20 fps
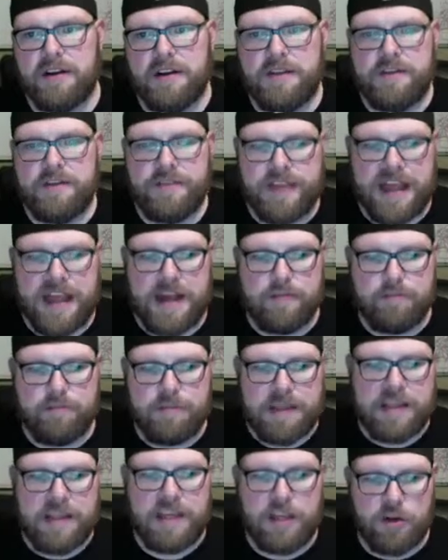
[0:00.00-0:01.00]
than
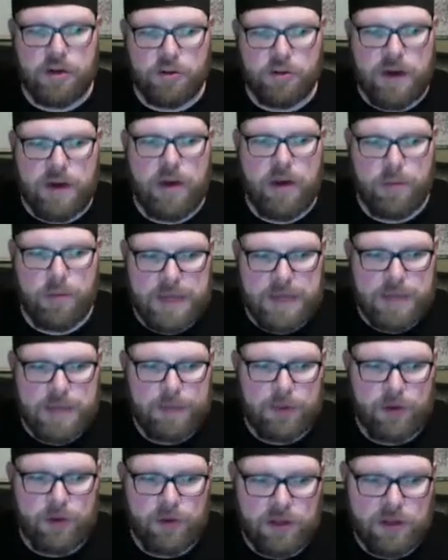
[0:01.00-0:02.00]
being around
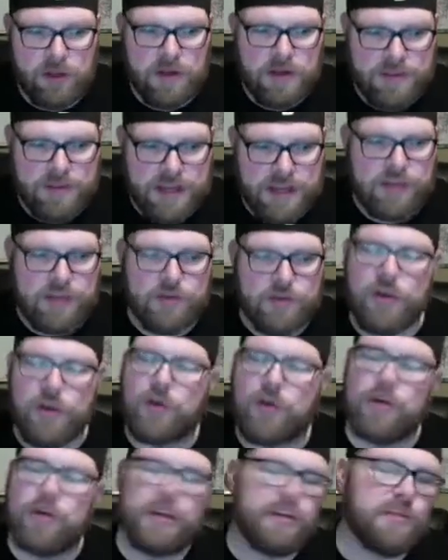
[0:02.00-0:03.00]
people that you
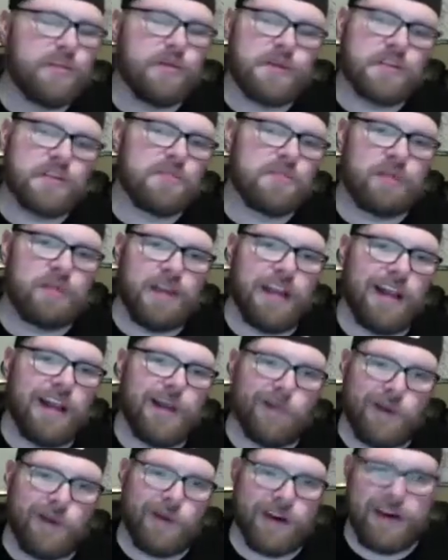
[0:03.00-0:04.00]
don't need to
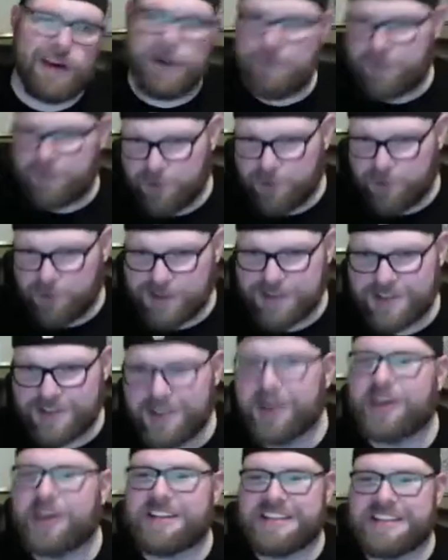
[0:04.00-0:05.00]
explain what an upvote is.
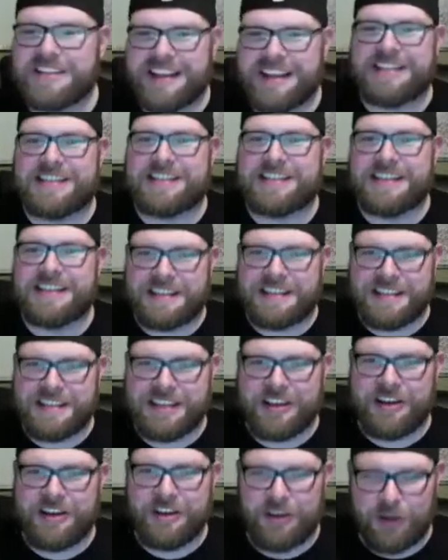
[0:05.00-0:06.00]
It's like,
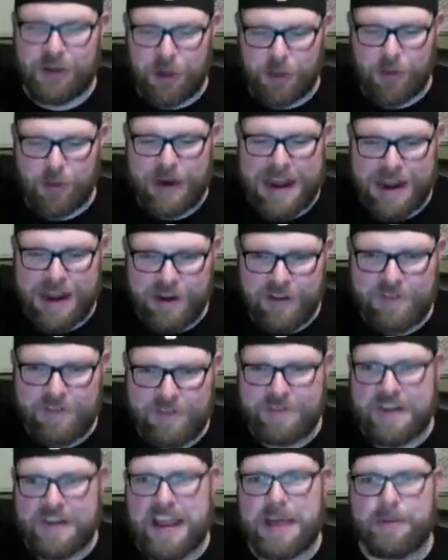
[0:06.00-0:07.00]
you're around
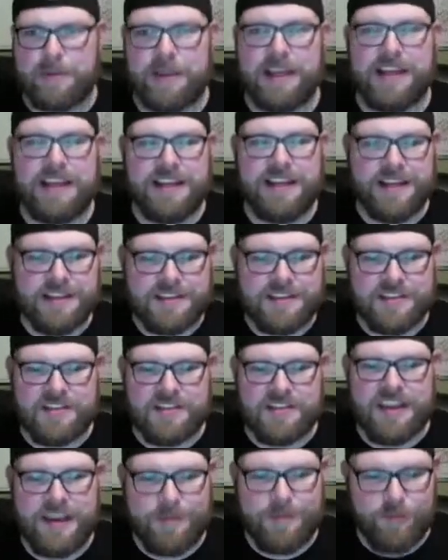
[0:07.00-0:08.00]
family.
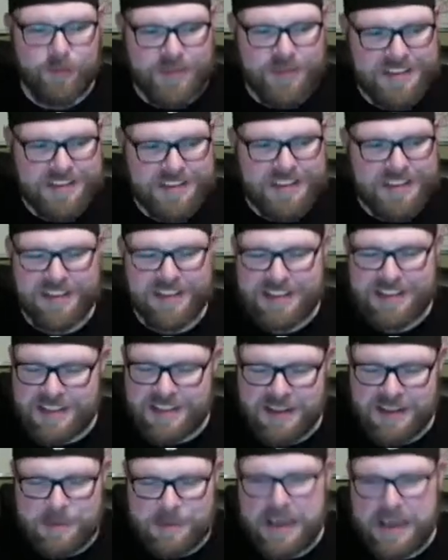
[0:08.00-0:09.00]
Steam still is
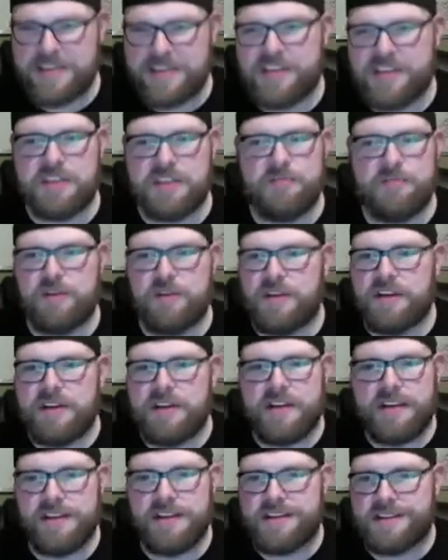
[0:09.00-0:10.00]
an amazing
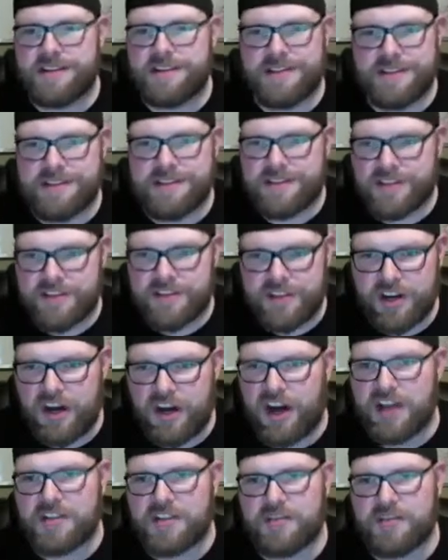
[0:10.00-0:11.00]
community. It's such an
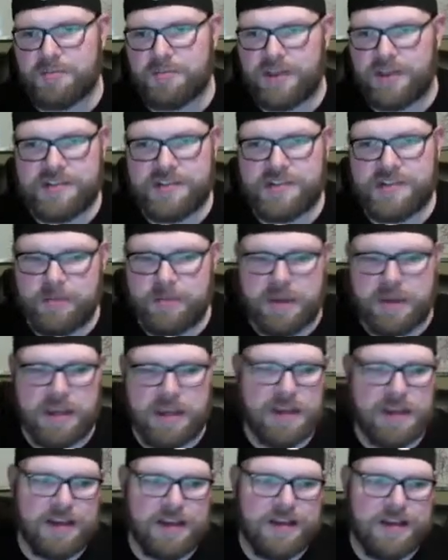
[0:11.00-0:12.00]
awesome place to
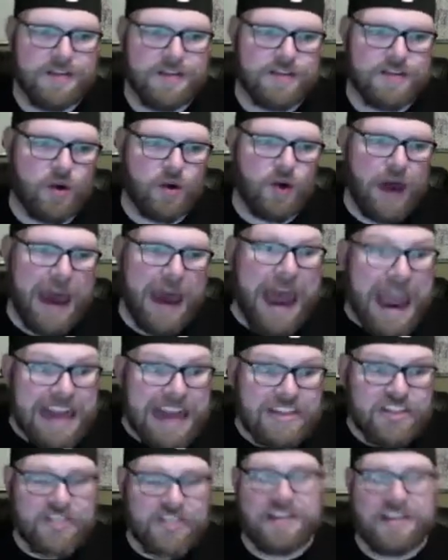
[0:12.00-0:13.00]
be. So
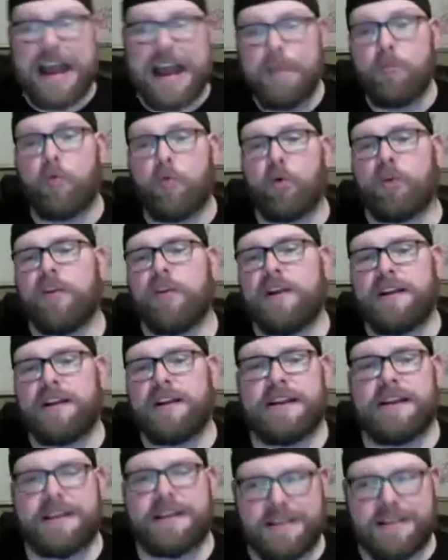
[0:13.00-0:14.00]
I'm worried
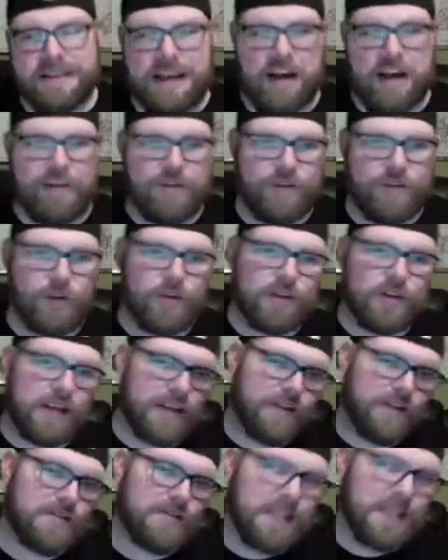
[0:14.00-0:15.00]
that the downvote,
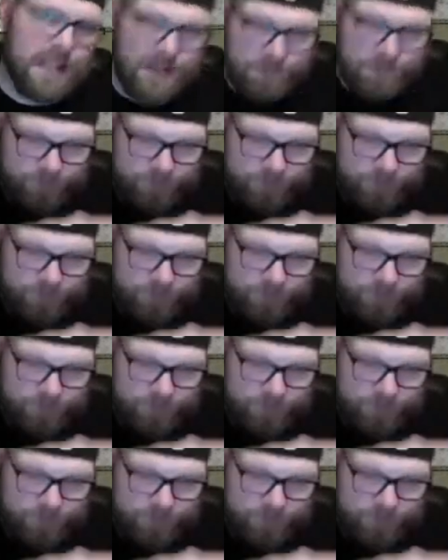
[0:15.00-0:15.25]
like you said,